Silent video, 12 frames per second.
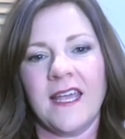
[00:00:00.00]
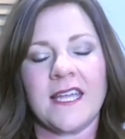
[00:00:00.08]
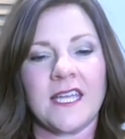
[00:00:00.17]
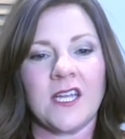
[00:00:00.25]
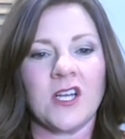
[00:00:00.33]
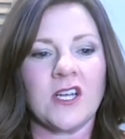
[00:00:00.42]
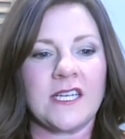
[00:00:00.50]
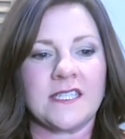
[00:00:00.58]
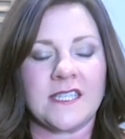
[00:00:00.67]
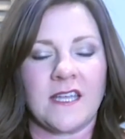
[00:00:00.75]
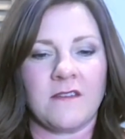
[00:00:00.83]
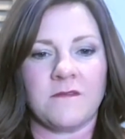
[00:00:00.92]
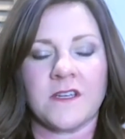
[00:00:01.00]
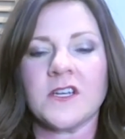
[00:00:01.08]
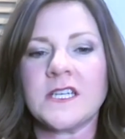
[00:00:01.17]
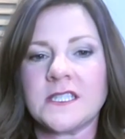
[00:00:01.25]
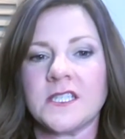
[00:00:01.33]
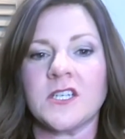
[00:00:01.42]
here is a
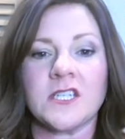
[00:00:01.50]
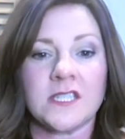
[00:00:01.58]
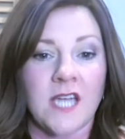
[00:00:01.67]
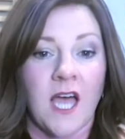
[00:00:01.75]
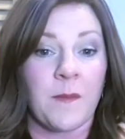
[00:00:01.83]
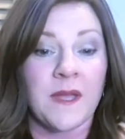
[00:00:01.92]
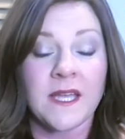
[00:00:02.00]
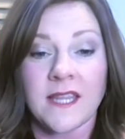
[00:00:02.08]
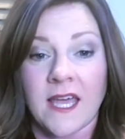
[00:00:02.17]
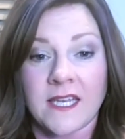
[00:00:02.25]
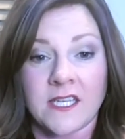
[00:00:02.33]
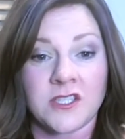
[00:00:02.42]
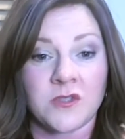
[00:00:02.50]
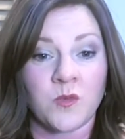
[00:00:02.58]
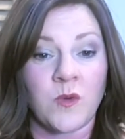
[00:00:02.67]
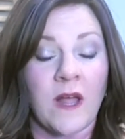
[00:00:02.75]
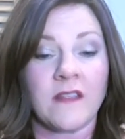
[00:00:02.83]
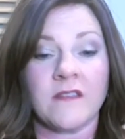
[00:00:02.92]
very serious topic that is
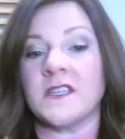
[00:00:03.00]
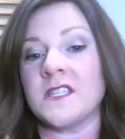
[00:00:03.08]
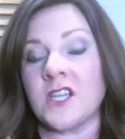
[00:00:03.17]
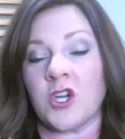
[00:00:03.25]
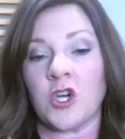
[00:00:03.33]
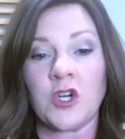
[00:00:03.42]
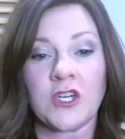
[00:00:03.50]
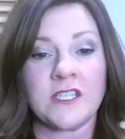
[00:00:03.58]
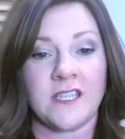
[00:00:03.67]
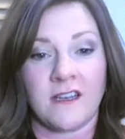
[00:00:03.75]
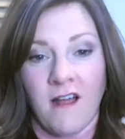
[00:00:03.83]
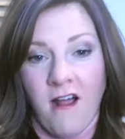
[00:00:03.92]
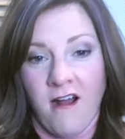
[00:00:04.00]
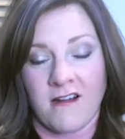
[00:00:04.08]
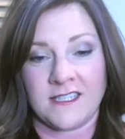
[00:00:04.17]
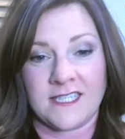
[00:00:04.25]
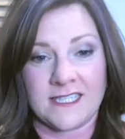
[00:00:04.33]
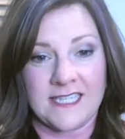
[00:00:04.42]
relevant and current in
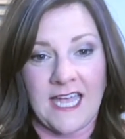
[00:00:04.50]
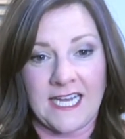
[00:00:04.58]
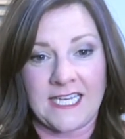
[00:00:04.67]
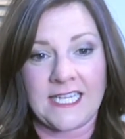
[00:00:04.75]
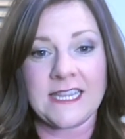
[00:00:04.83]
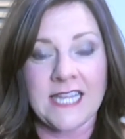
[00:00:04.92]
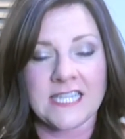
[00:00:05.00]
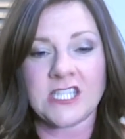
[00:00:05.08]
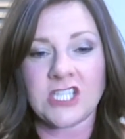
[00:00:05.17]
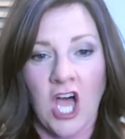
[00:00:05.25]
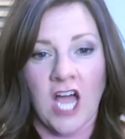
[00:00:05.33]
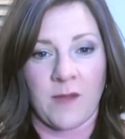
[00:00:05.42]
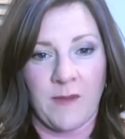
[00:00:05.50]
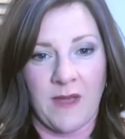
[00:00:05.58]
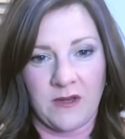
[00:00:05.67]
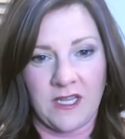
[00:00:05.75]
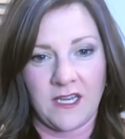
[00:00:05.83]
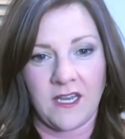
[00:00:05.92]
our society. Let's talk
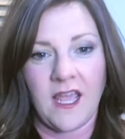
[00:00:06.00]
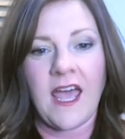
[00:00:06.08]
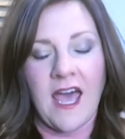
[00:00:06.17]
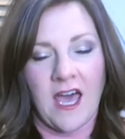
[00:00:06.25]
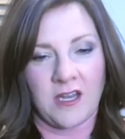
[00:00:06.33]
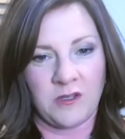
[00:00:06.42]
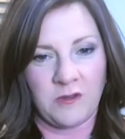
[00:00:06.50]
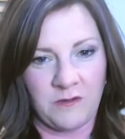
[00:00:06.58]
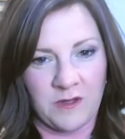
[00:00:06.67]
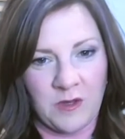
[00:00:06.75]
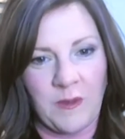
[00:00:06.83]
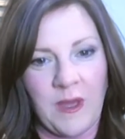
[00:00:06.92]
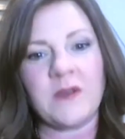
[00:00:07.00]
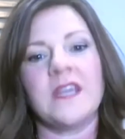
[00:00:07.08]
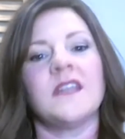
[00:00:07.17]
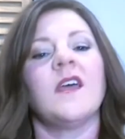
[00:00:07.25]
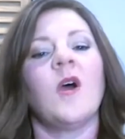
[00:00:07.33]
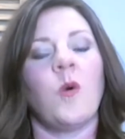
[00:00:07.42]
about it. How do you feel about
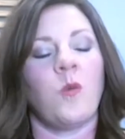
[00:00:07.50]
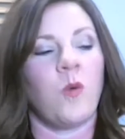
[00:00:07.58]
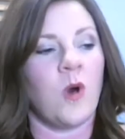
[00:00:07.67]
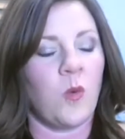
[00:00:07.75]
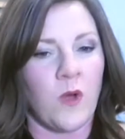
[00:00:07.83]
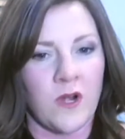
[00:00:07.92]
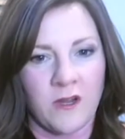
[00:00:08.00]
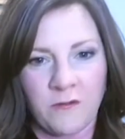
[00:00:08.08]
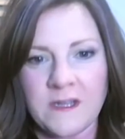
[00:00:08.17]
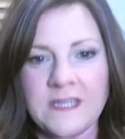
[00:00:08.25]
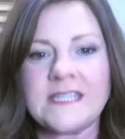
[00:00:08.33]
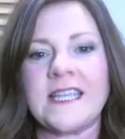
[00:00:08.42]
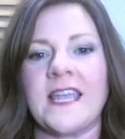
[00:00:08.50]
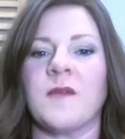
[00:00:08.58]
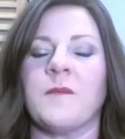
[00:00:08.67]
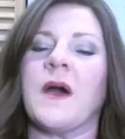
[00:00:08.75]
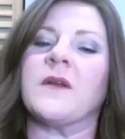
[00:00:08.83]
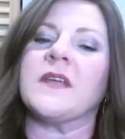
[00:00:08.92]
it? Well, what are your friends saying
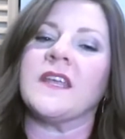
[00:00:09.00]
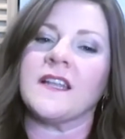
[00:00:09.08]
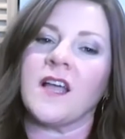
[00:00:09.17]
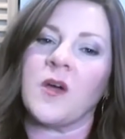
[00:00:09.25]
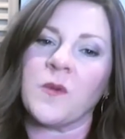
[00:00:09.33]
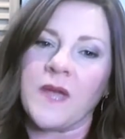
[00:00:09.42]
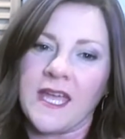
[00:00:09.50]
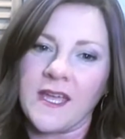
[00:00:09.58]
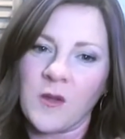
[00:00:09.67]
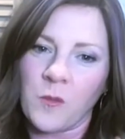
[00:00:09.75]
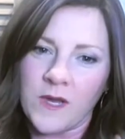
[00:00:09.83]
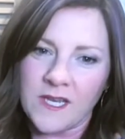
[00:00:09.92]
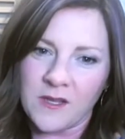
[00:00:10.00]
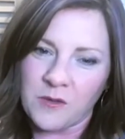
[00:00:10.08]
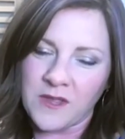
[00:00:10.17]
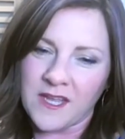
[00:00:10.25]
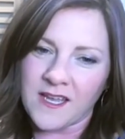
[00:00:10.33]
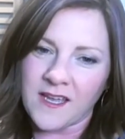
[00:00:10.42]
about it? Okay, what do you
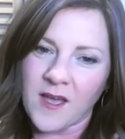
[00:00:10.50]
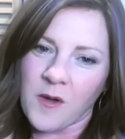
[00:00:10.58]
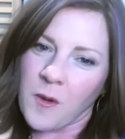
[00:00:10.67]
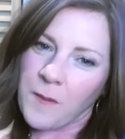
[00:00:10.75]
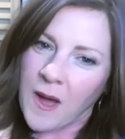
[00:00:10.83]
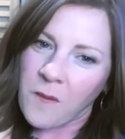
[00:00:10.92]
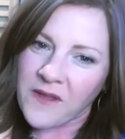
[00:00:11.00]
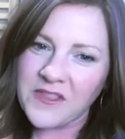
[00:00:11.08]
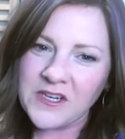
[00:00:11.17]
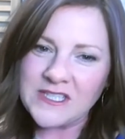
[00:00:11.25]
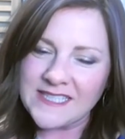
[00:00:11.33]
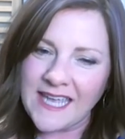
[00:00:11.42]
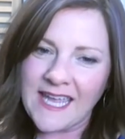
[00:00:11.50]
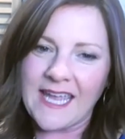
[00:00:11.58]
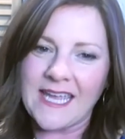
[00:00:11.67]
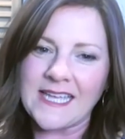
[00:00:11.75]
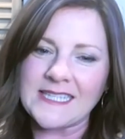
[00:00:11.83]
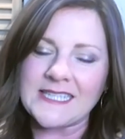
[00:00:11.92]
think about what they're
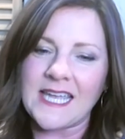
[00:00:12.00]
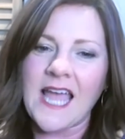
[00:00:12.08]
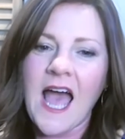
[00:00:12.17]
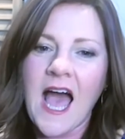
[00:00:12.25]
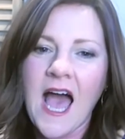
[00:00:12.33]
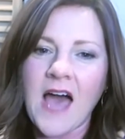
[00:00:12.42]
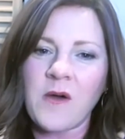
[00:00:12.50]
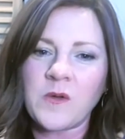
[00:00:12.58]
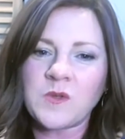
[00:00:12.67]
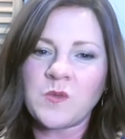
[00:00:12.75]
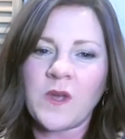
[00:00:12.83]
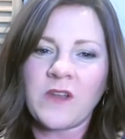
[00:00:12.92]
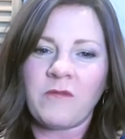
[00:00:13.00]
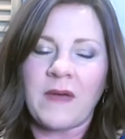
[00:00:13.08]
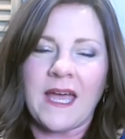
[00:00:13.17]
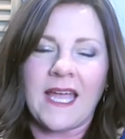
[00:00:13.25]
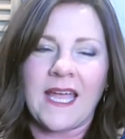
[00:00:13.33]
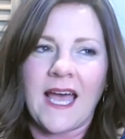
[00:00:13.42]
saying? It's like, it was one of
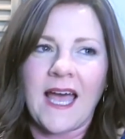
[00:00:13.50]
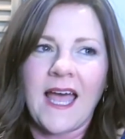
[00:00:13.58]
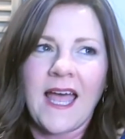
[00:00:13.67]
my,